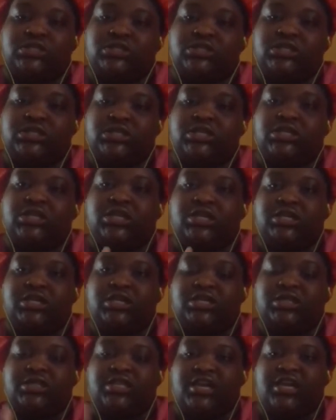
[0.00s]
to get
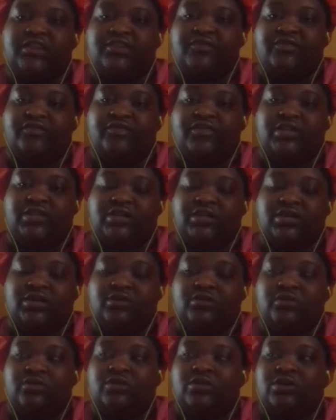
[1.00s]
in that
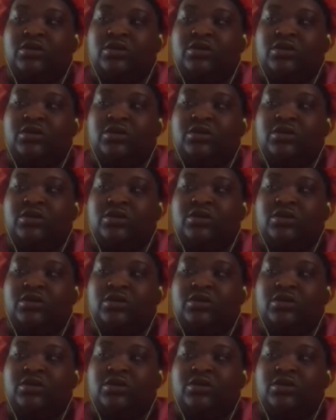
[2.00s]
video.